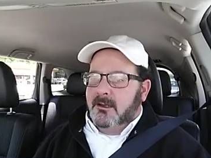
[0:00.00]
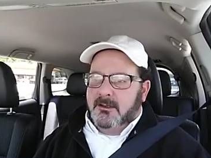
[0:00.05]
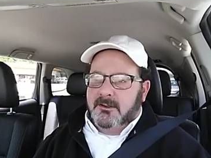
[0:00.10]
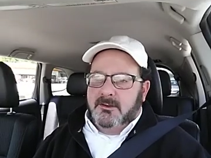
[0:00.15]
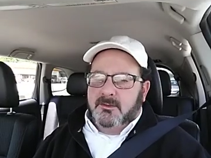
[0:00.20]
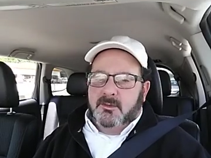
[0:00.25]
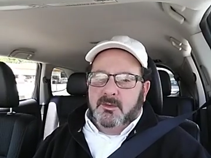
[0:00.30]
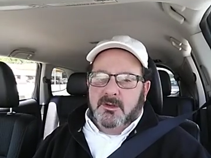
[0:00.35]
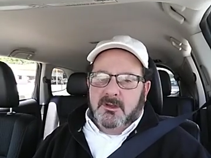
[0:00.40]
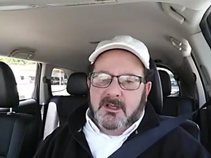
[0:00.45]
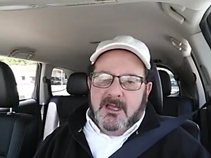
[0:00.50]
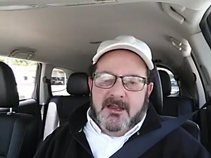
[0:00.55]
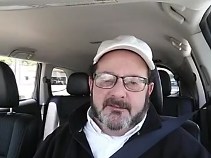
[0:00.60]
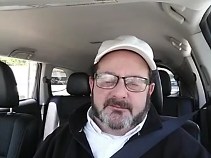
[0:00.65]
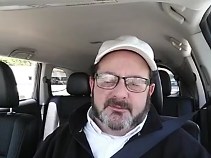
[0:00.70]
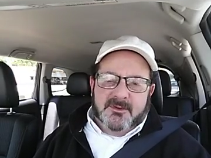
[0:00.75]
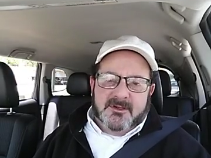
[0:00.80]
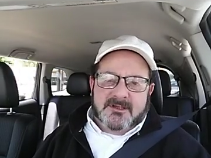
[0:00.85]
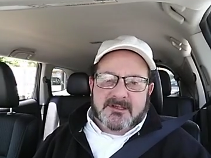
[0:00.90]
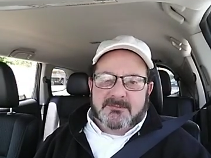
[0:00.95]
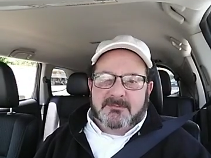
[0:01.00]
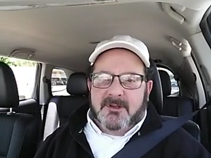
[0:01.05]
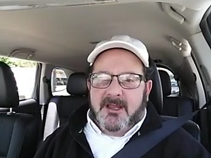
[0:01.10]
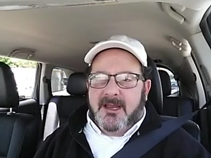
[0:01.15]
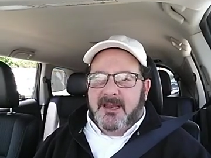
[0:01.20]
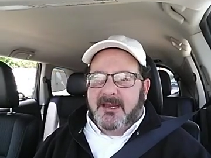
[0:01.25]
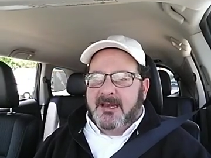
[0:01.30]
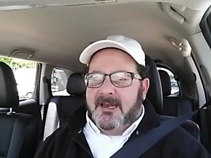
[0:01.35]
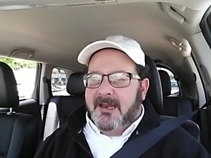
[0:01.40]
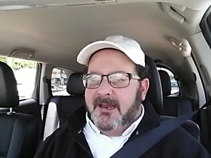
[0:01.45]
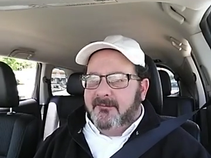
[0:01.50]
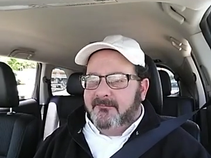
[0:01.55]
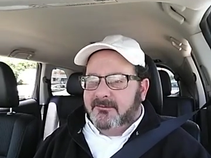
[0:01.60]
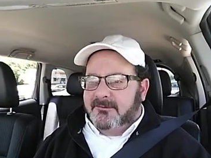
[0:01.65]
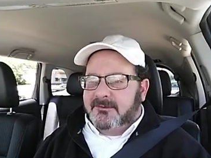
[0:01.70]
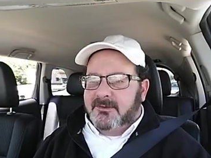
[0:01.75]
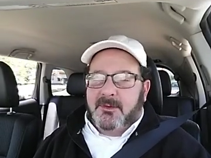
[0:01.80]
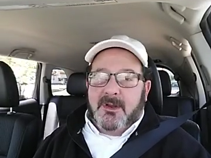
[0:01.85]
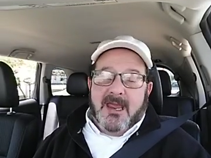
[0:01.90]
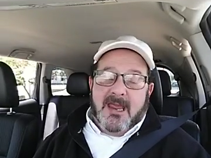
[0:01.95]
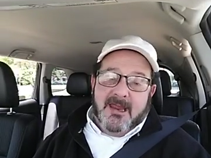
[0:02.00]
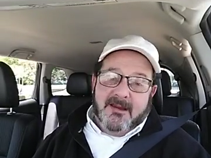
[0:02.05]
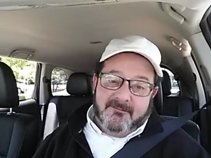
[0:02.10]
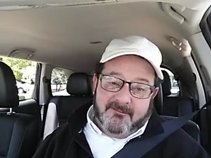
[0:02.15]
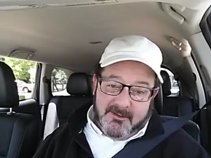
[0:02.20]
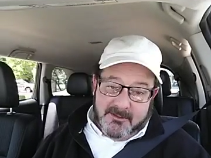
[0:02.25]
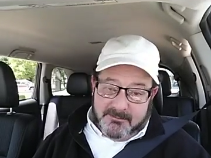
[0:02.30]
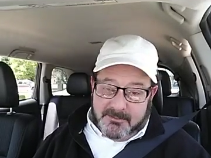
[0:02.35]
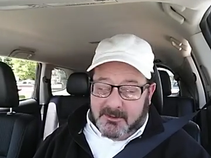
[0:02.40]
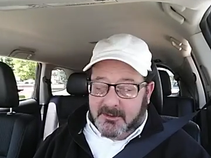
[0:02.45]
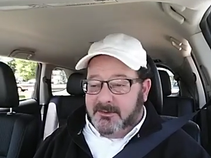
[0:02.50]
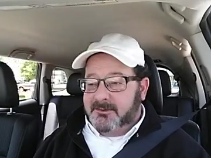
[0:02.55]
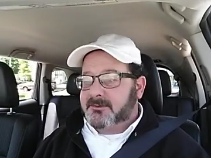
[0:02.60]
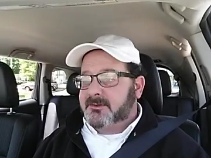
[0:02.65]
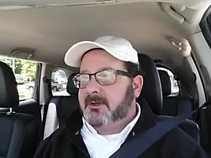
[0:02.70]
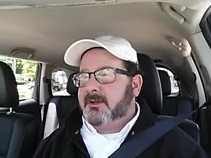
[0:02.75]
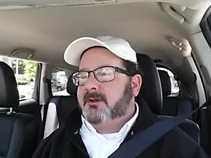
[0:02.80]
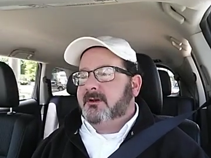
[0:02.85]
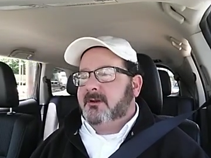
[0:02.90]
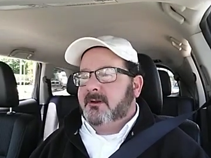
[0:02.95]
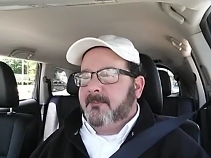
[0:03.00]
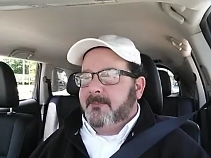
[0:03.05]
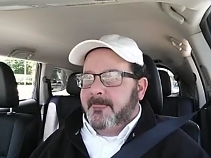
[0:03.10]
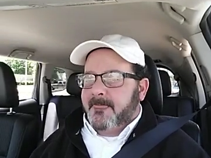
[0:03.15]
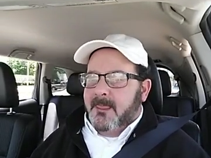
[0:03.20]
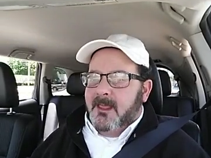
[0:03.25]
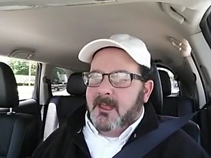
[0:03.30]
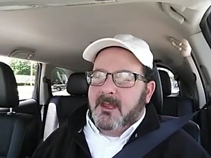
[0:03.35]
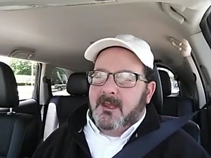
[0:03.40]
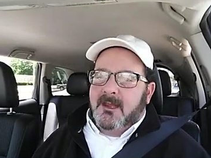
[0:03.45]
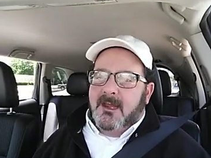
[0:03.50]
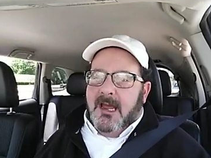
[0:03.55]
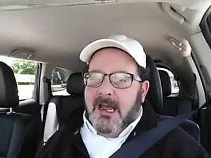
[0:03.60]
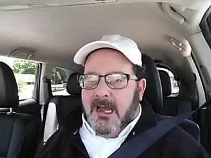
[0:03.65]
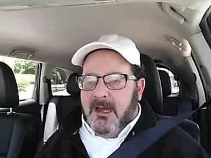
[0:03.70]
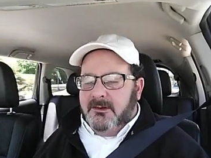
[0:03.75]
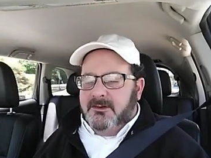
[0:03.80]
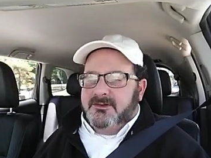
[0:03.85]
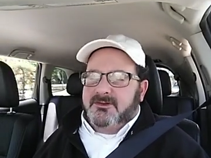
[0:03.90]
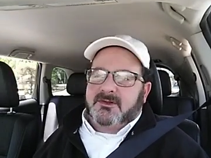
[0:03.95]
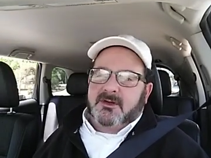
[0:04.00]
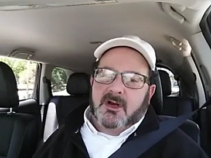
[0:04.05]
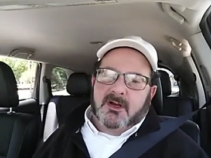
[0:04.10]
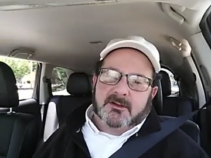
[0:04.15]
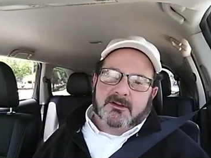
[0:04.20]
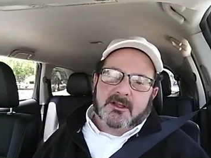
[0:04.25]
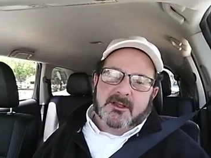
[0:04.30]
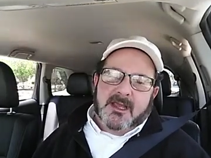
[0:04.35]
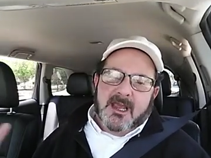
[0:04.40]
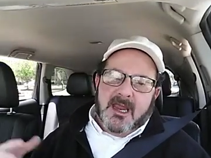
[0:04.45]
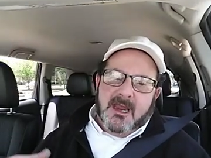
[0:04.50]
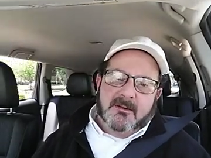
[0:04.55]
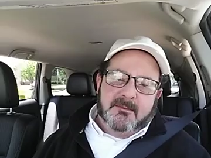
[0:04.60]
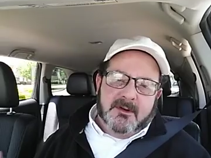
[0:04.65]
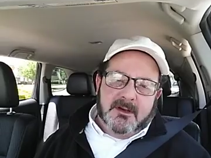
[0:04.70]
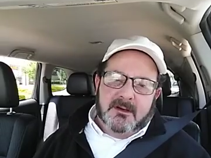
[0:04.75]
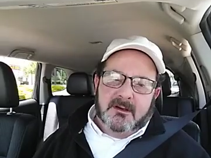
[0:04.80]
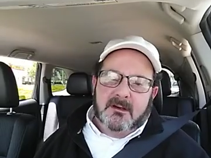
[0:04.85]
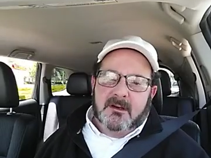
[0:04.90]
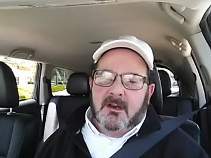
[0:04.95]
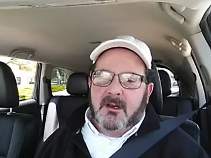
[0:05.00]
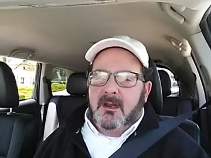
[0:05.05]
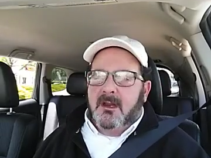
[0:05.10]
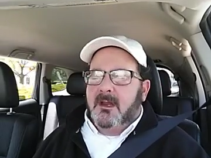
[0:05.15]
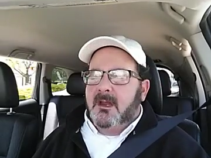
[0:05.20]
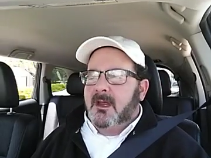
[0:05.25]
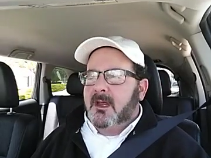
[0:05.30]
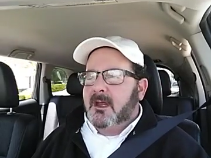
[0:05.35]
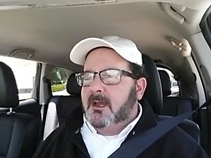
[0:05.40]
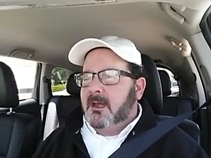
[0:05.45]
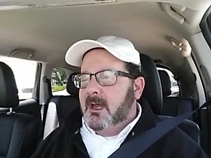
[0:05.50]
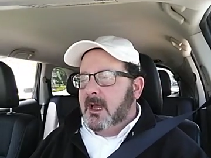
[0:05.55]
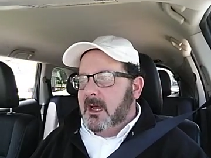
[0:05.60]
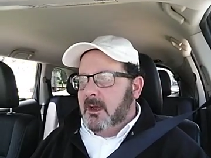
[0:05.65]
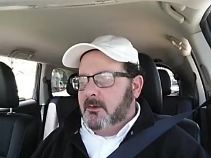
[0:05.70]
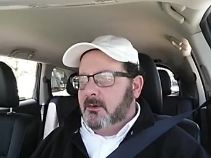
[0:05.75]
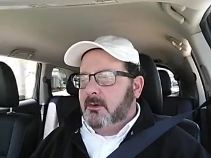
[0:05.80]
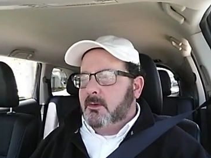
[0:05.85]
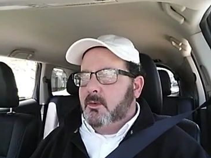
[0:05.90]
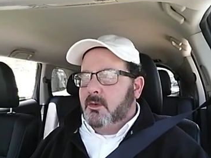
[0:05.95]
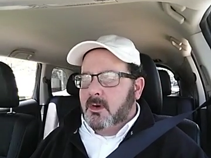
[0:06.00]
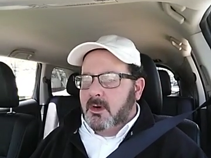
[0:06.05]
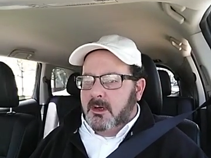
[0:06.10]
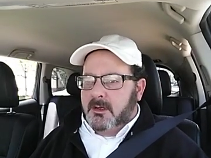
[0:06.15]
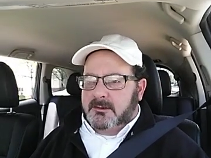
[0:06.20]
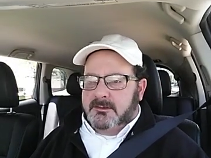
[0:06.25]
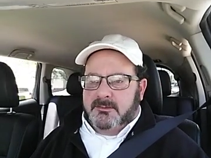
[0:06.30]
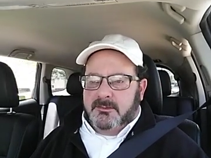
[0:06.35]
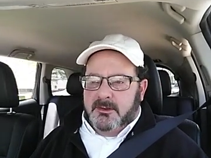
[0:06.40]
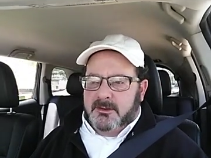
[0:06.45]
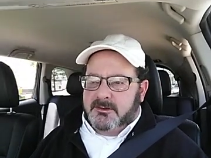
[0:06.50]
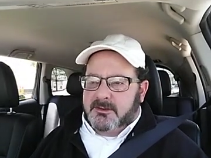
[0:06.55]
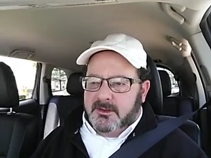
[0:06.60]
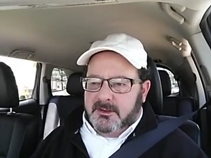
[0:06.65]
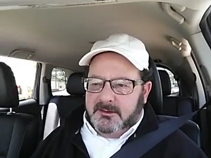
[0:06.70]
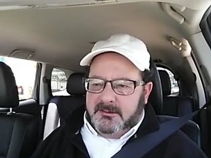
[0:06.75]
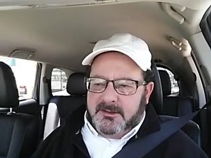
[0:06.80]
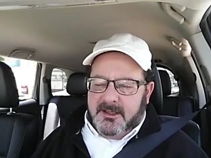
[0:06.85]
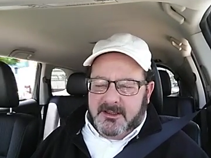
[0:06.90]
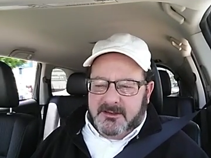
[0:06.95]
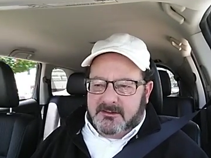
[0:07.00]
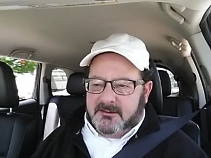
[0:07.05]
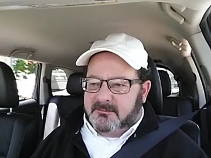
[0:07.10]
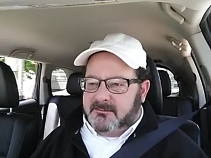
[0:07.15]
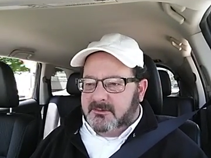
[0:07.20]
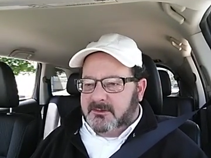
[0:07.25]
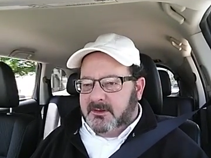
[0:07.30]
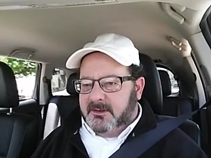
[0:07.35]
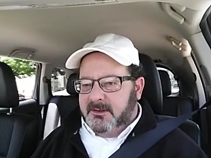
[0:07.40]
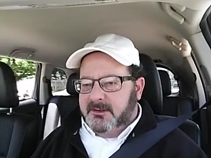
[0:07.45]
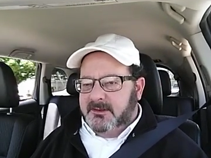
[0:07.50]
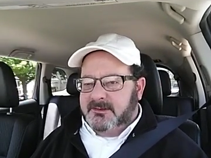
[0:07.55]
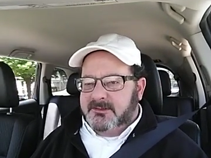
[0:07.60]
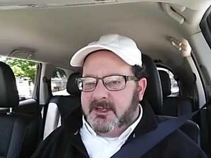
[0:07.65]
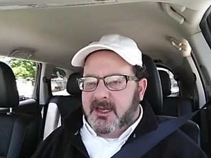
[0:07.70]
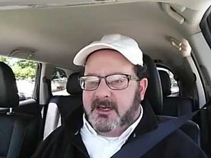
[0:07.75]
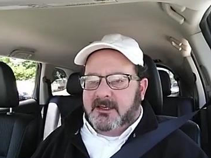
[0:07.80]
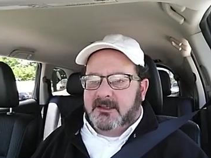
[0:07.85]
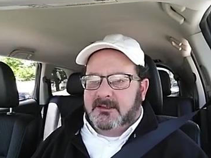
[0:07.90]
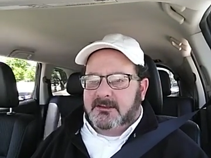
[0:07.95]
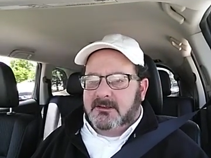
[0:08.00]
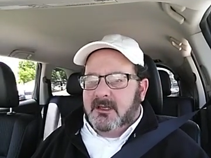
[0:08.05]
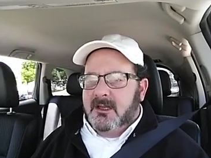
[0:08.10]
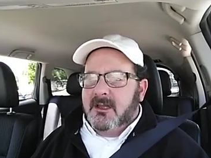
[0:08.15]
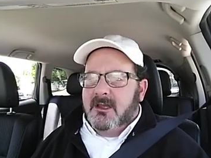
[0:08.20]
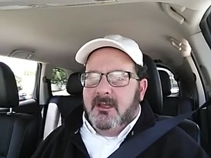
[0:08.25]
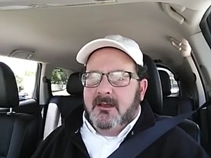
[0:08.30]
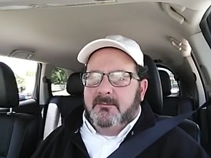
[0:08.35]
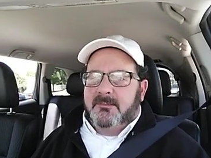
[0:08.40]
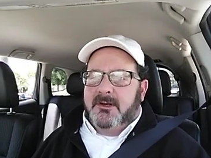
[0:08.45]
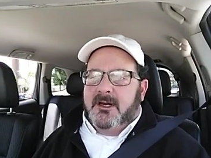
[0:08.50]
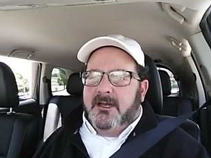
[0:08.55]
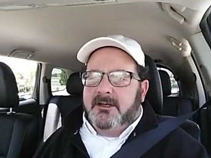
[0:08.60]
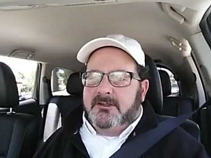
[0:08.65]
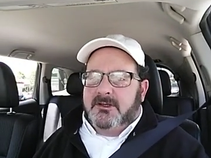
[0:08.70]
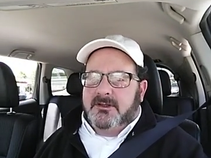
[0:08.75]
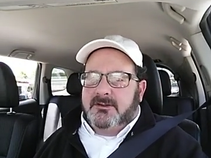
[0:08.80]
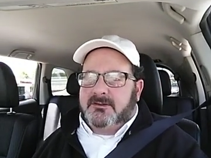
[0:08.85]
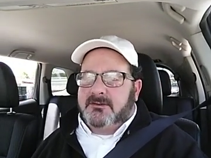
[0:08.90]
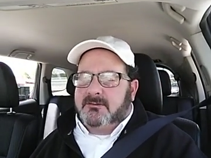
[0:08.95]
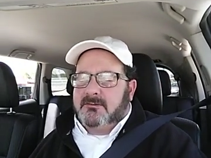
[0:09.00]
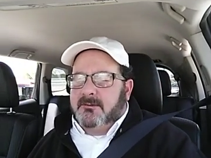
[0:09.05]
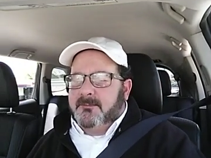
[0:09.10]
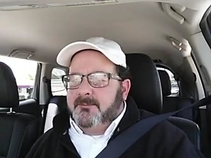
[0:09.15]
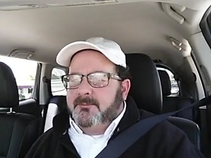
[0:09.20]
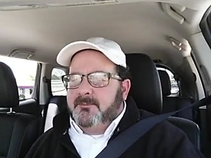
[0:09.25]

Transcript: You will have to explain to every person how to start the game and how it works, which it takes 30 seconds. But I just,